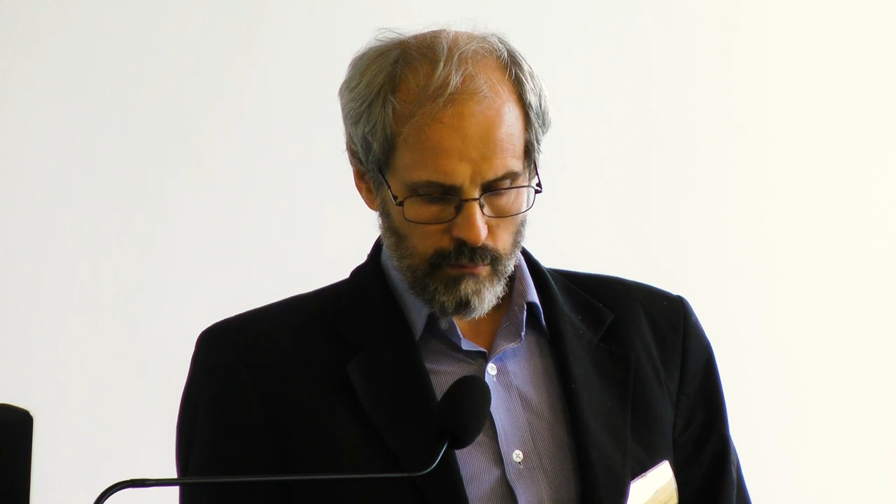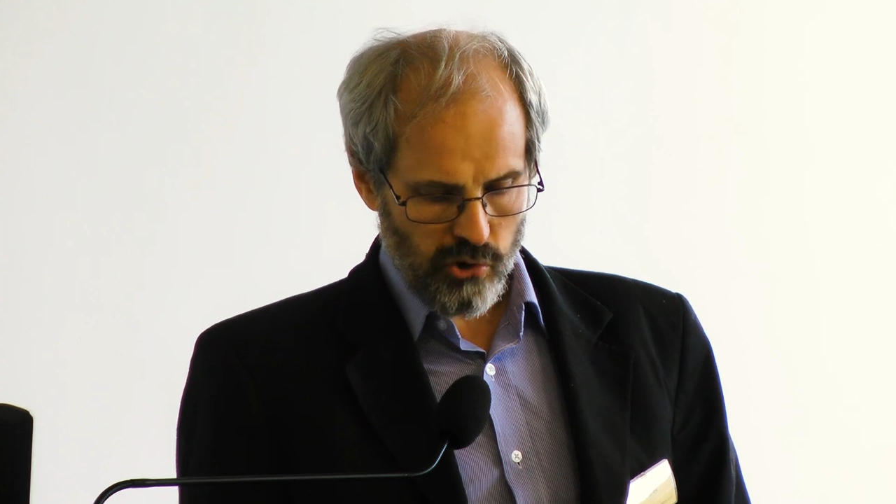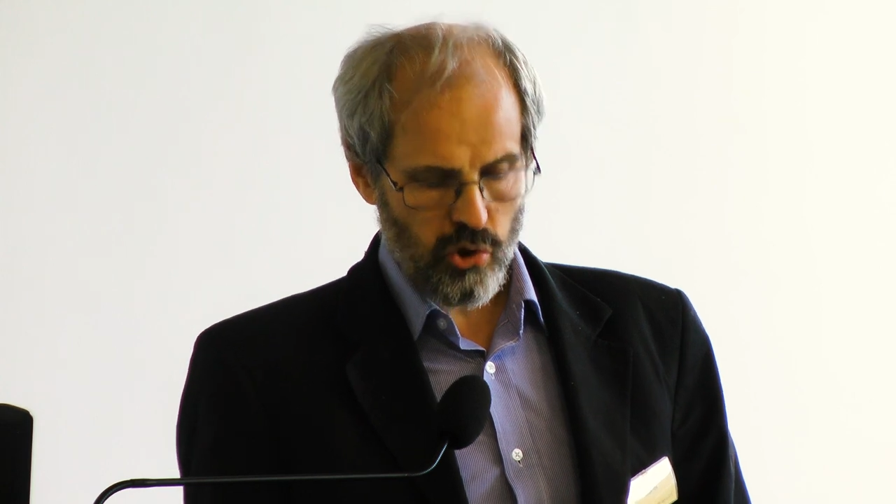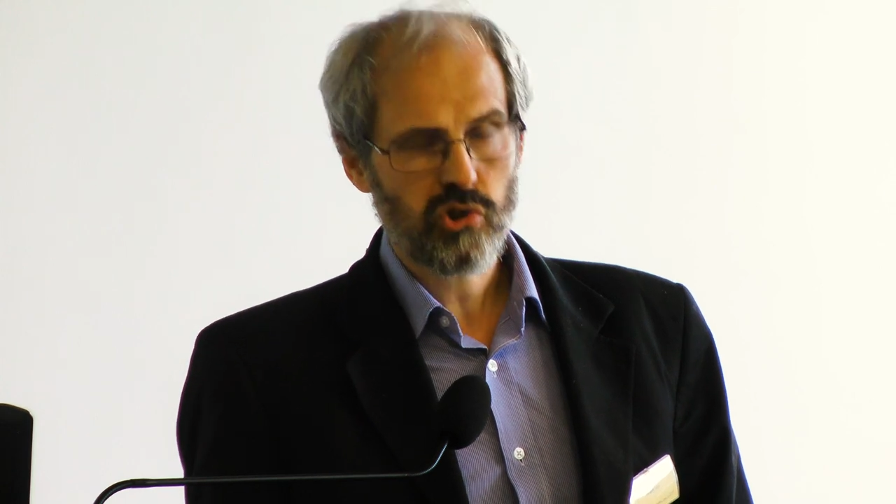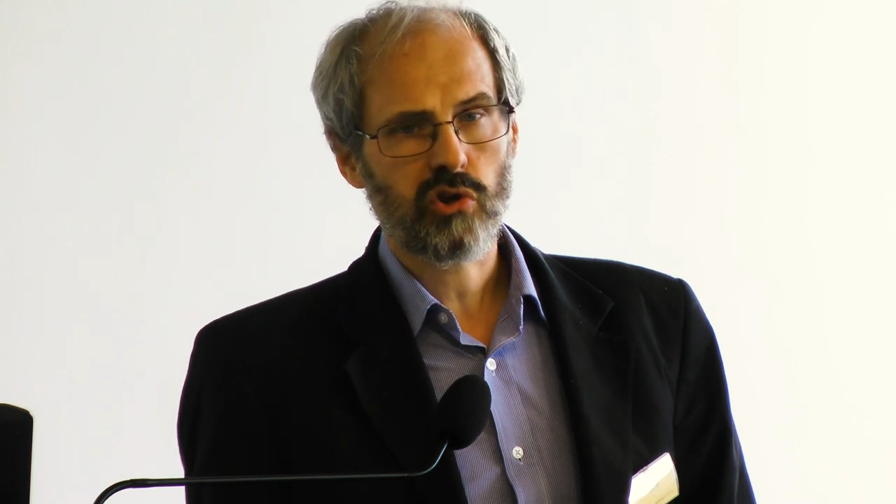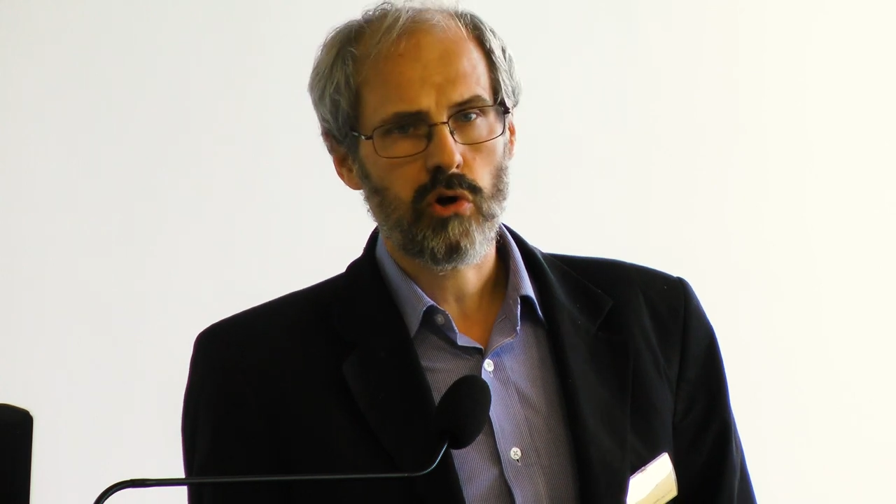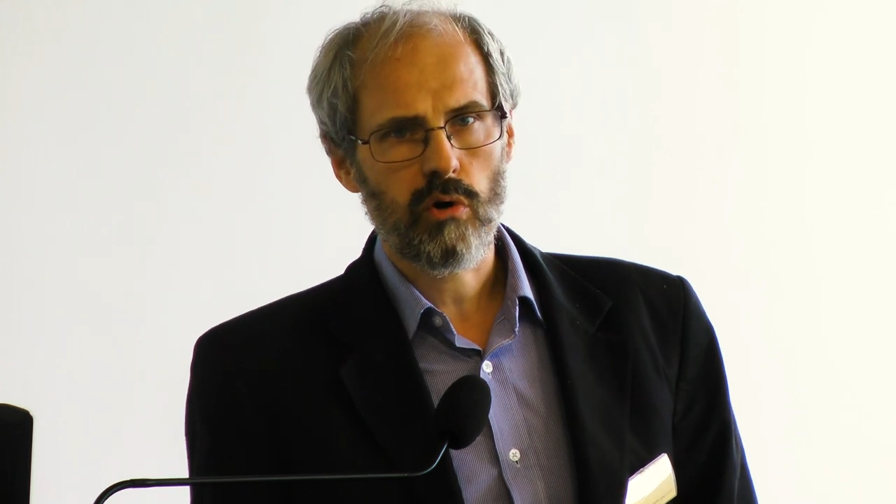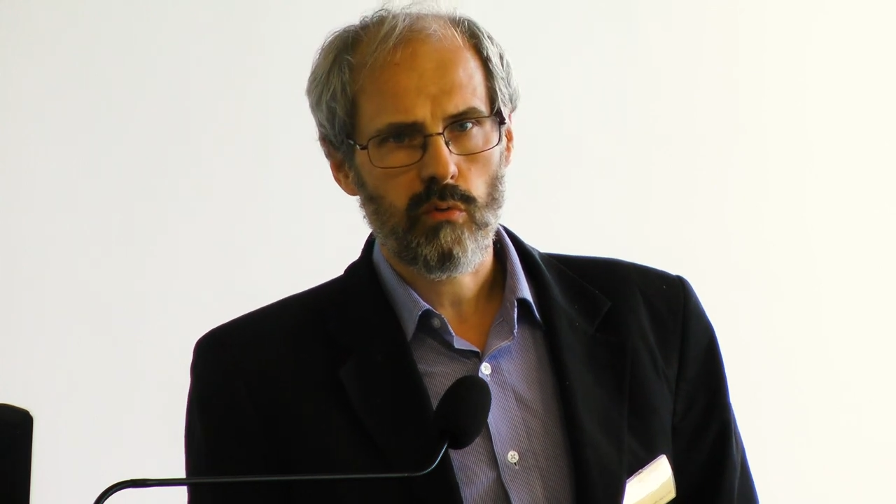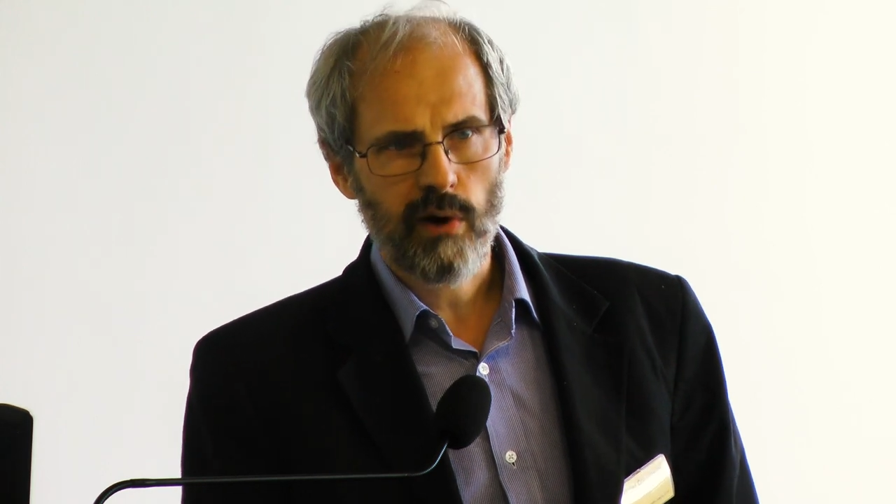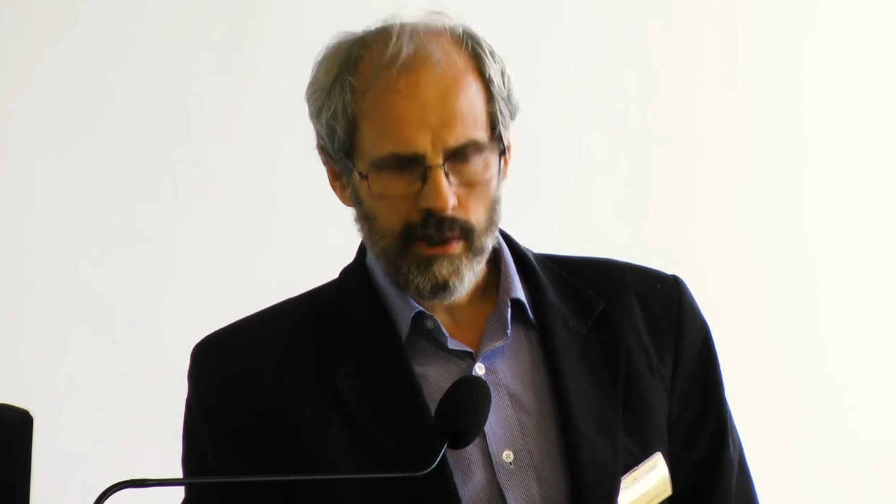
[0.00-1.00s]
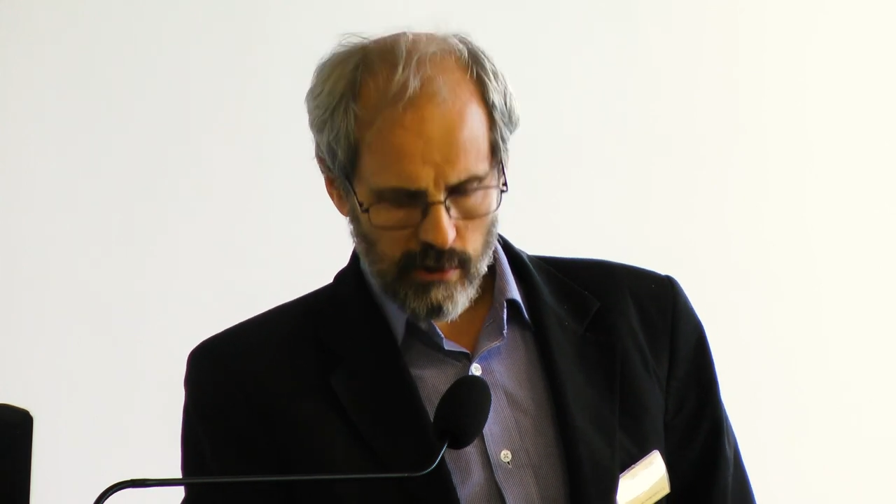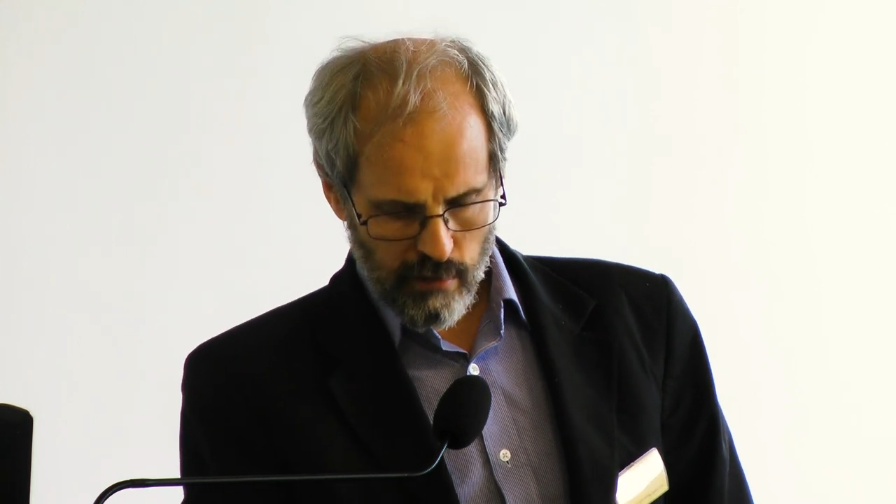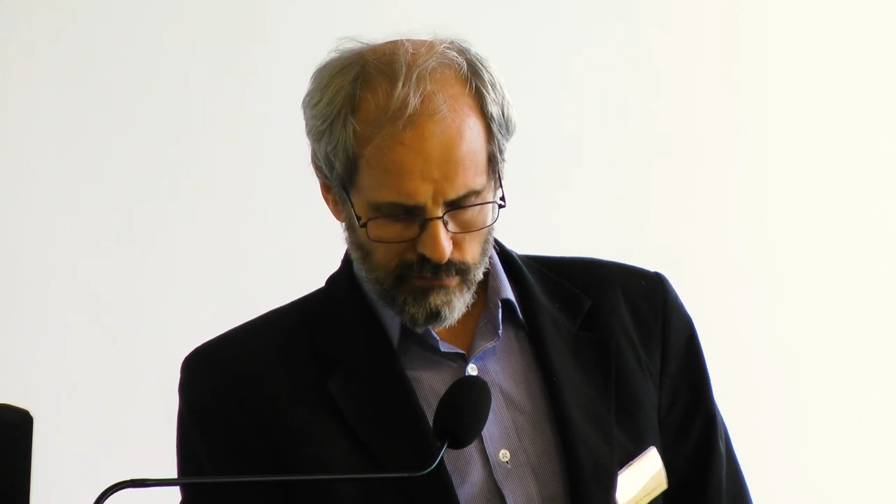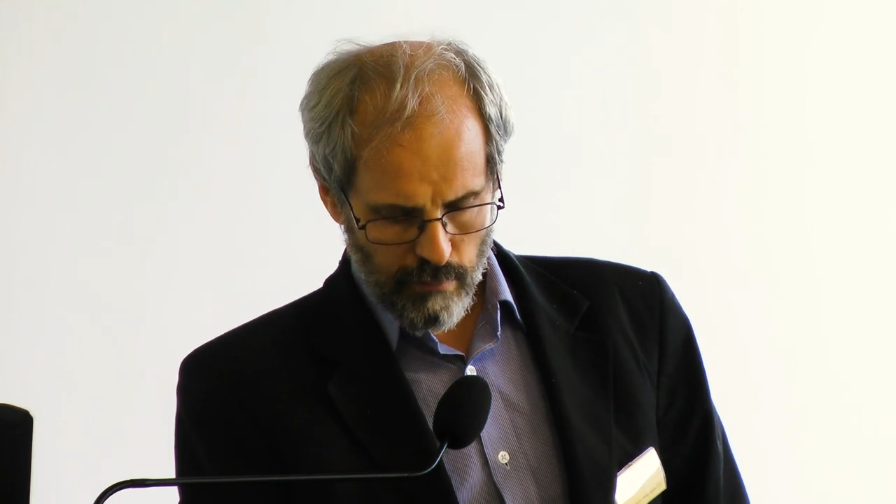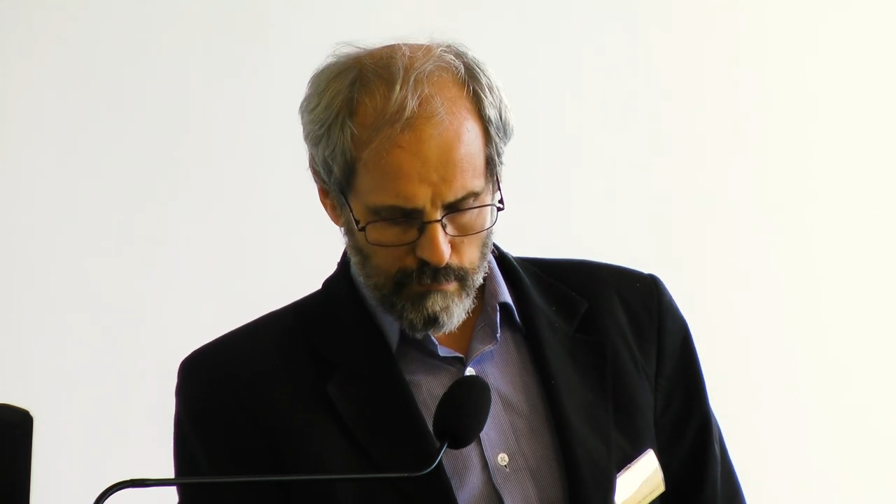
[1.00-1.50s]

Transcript: but also one of